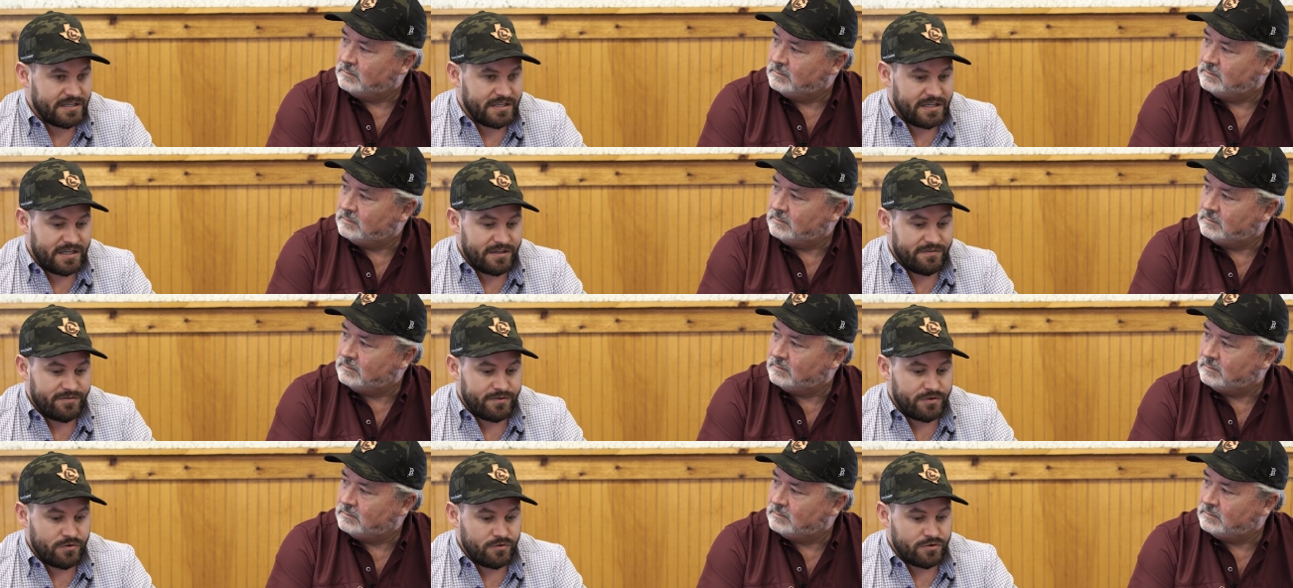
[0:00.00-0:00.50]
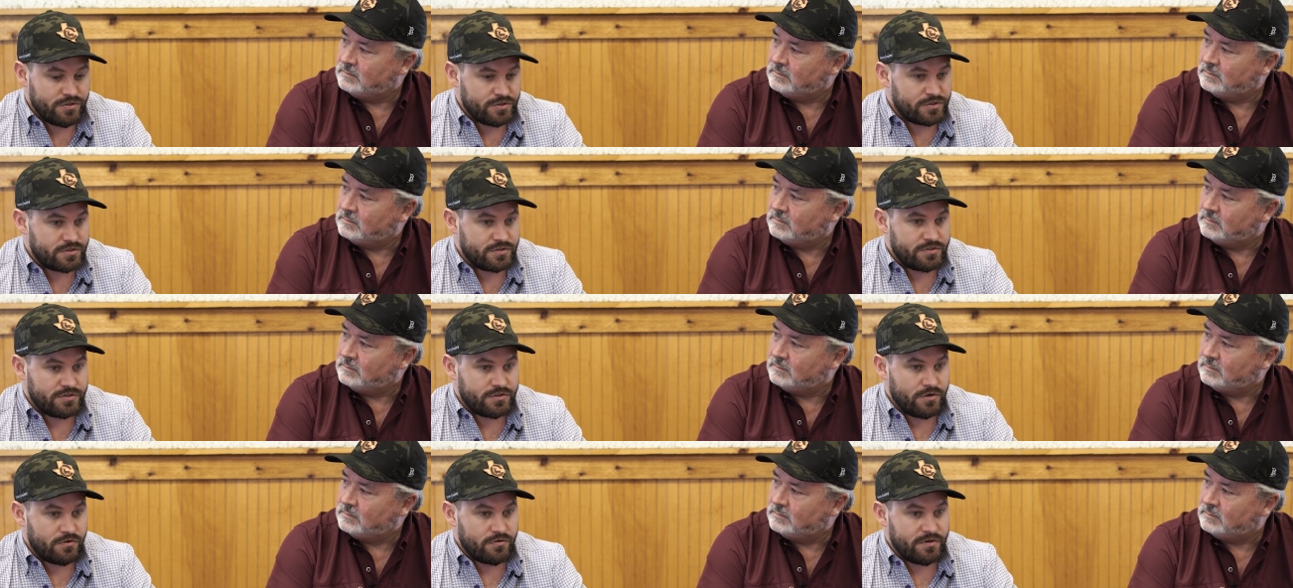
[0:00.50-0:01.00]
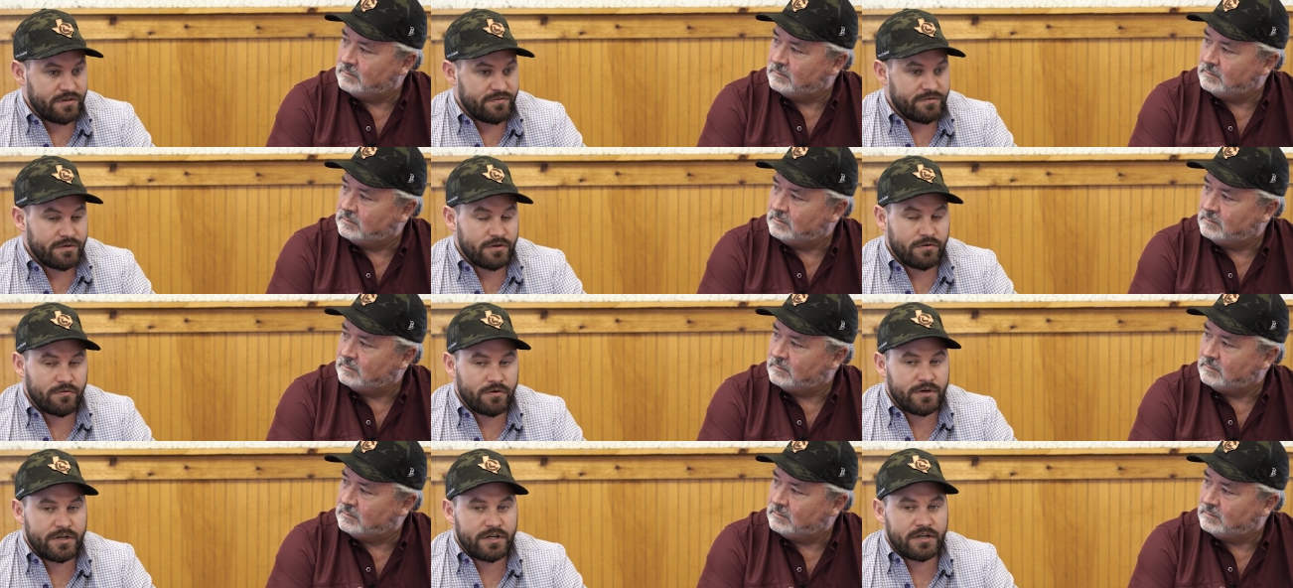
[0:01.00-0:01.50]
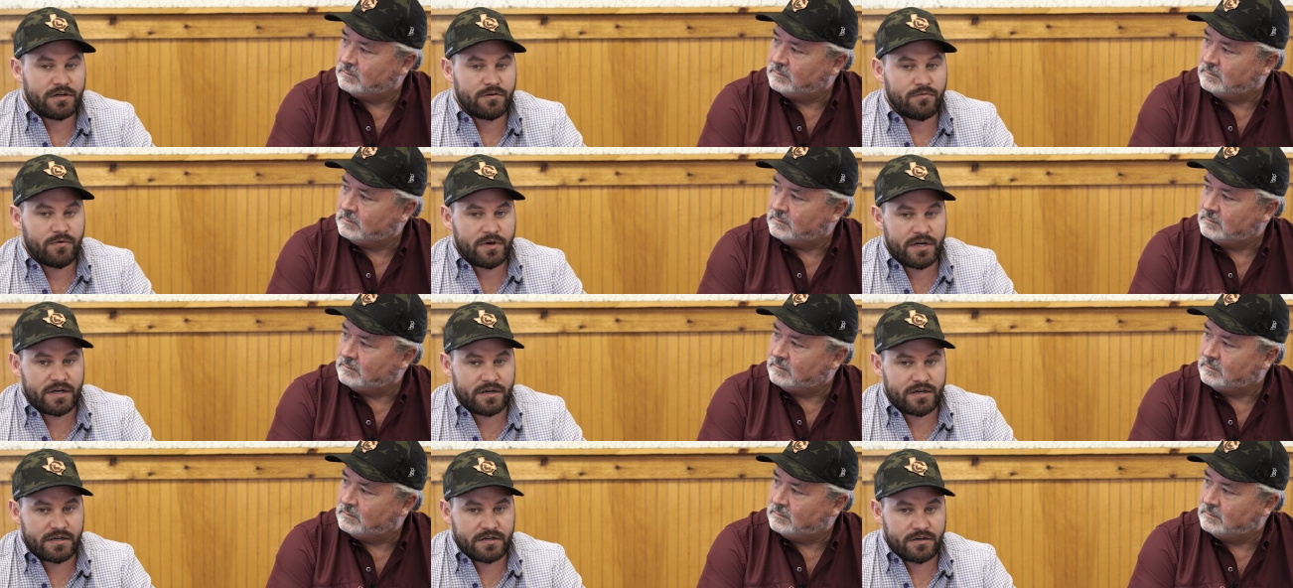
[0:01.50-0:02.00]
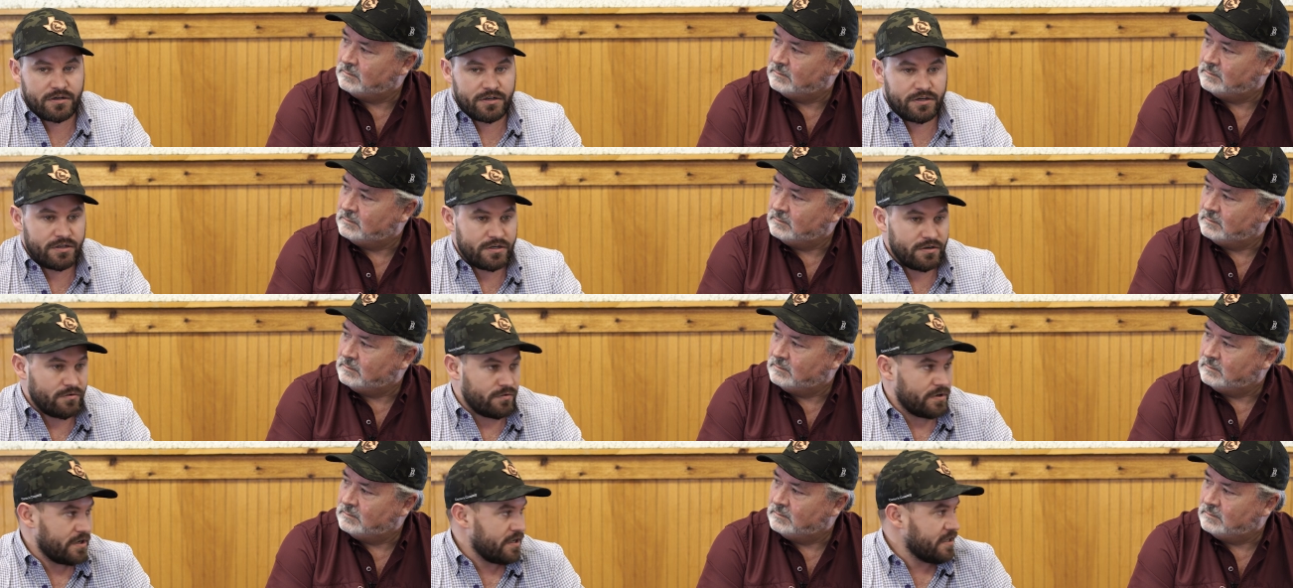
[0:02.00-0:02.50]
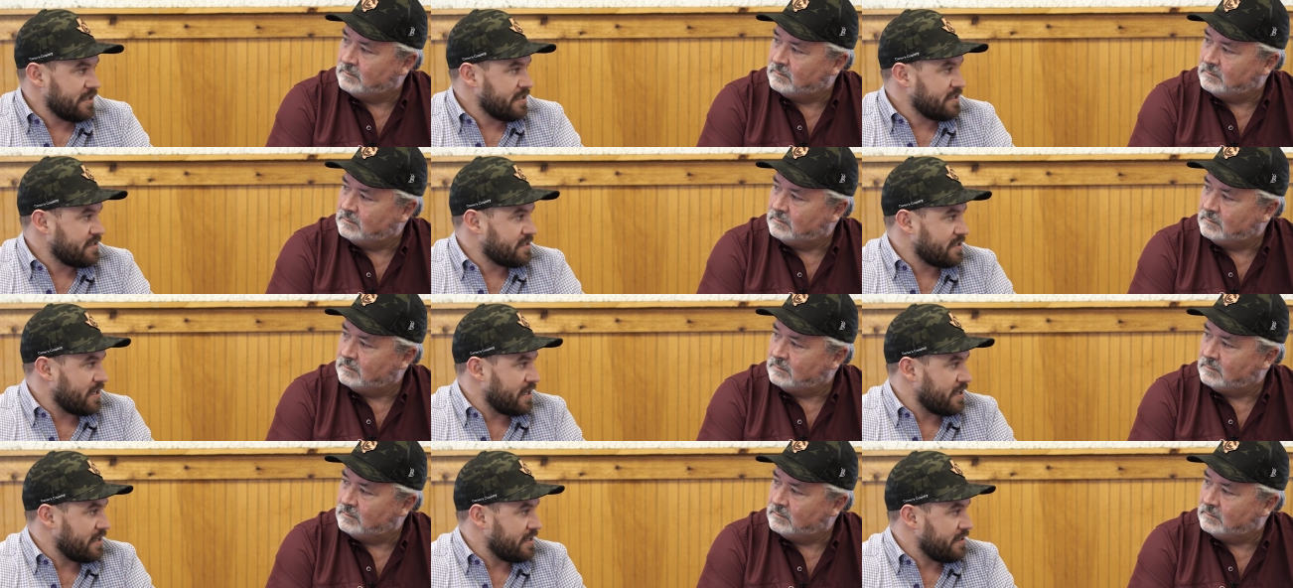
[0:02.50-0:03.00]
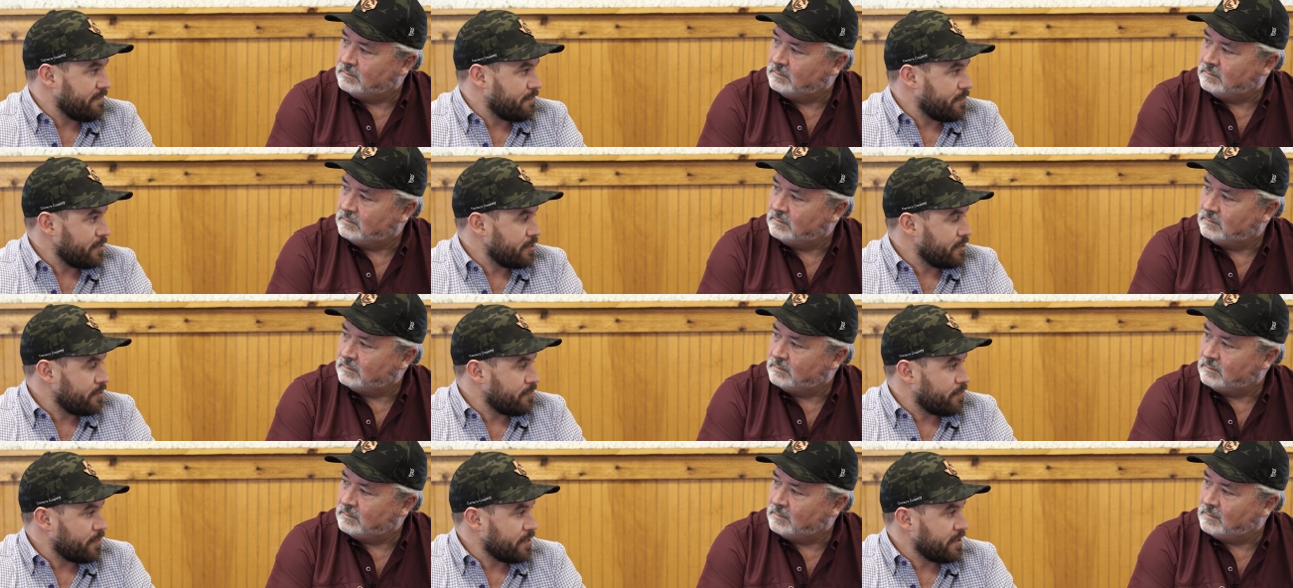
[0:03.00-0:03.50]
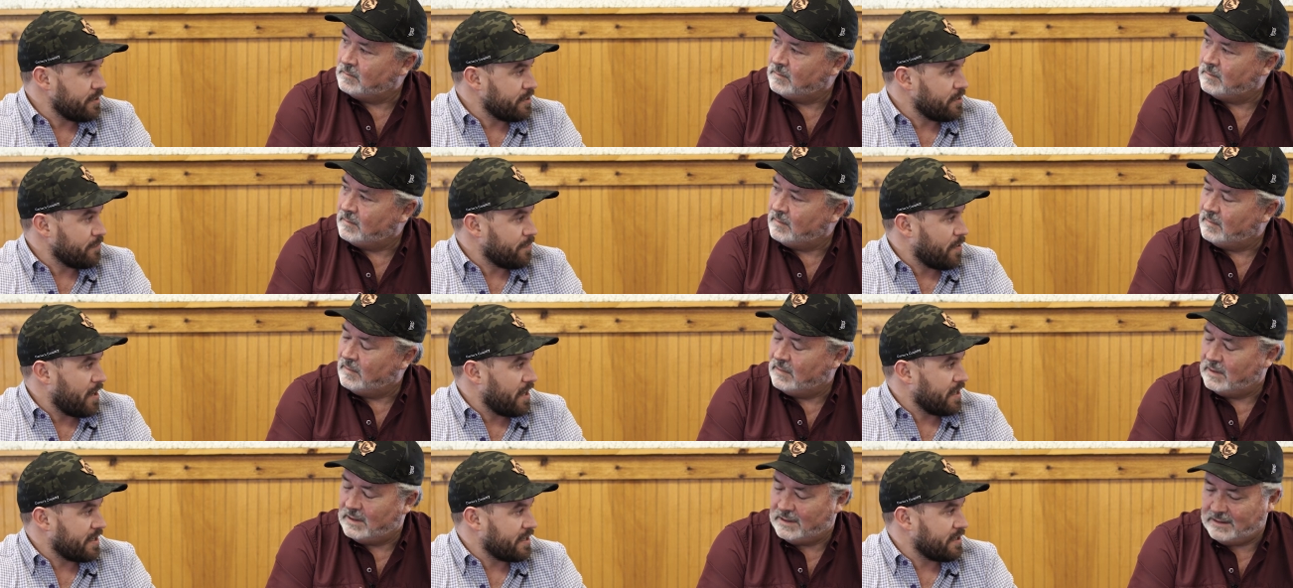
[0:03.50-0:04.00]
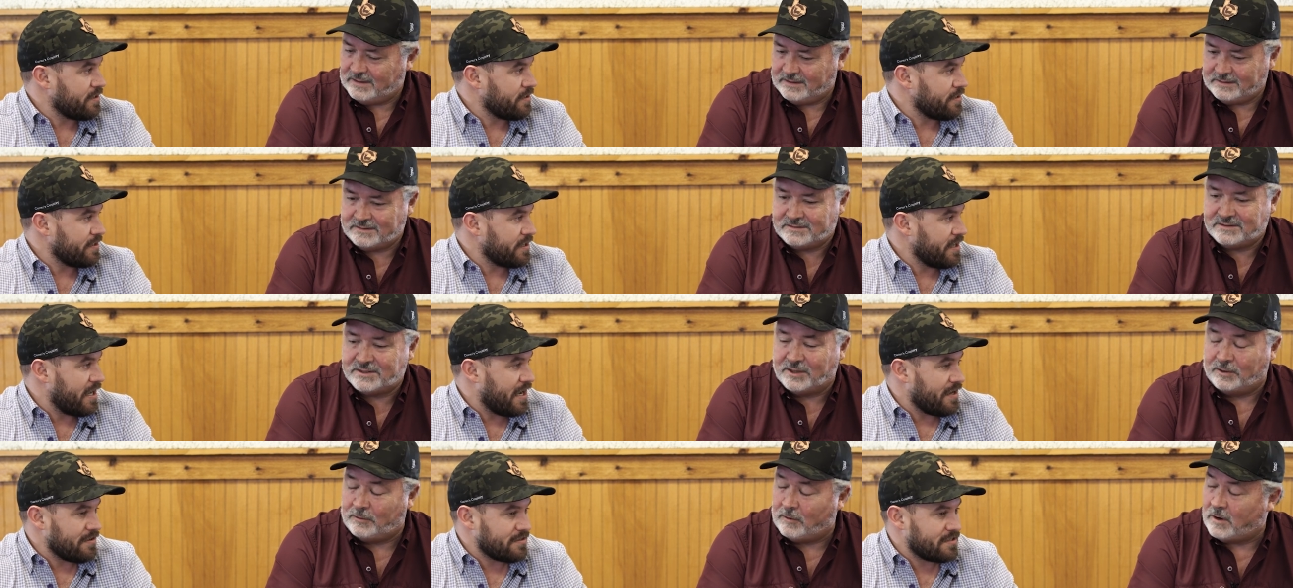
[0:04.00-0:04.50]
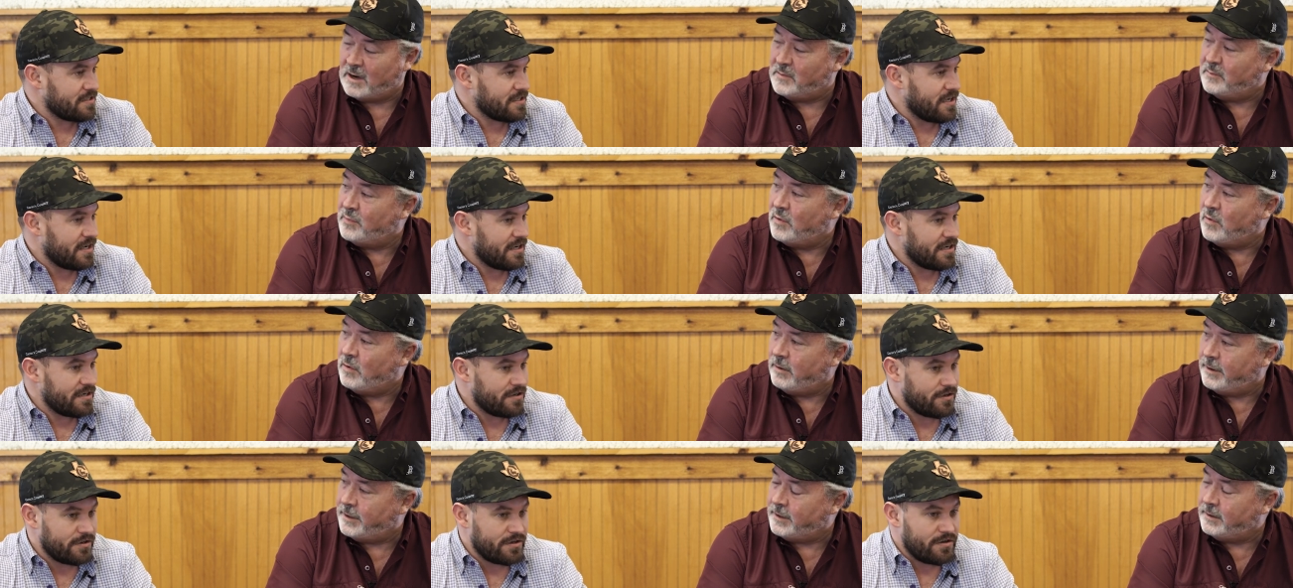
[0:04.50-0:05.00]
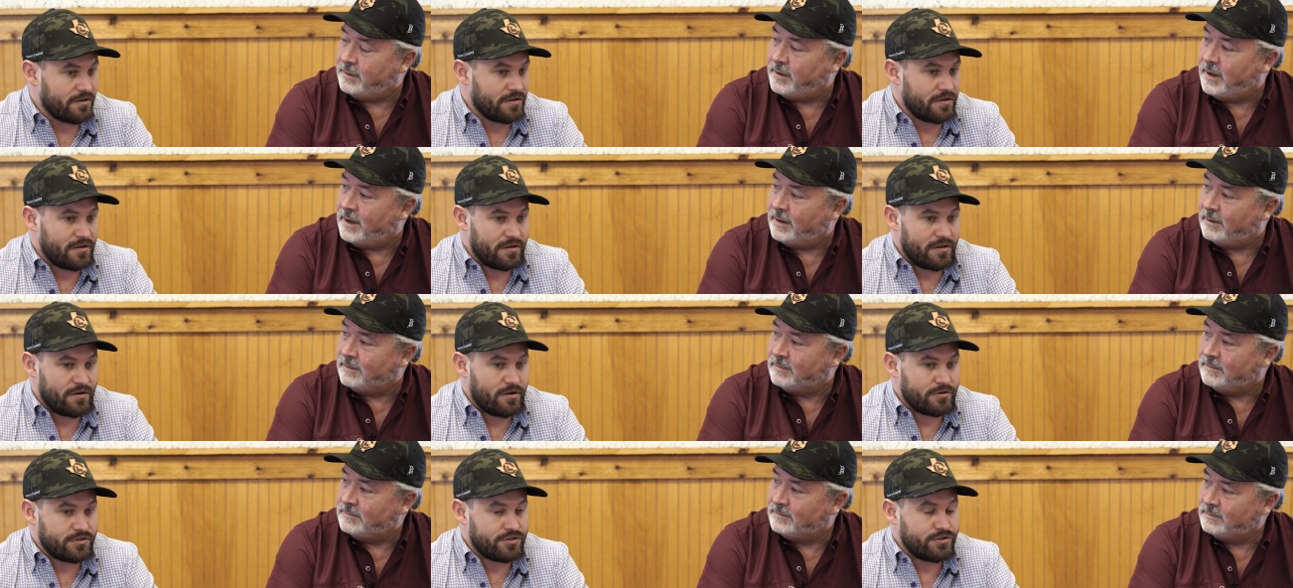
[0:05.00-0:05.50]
Speaker 1: if you just don't even know where you're going to wear it. Are you going to wear it inside? Are you going to put it in your pocket? Are you going outside? Great point. Yeah.